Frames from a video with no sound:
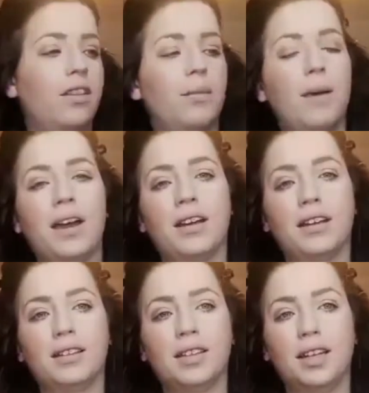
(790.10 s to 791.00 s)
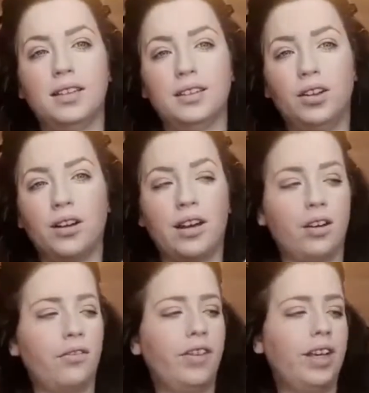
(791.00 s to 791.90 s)
on the back it says your kind of
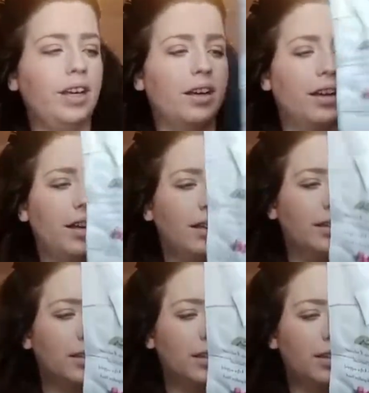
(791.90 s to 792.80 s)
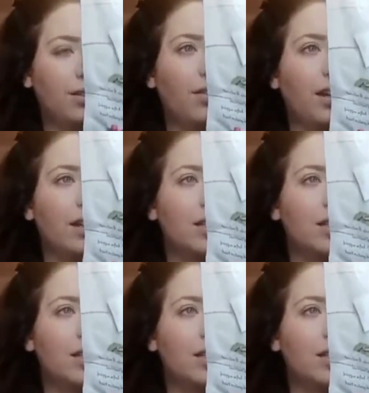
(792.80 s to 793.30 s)
your feeding guidelines and the stuff in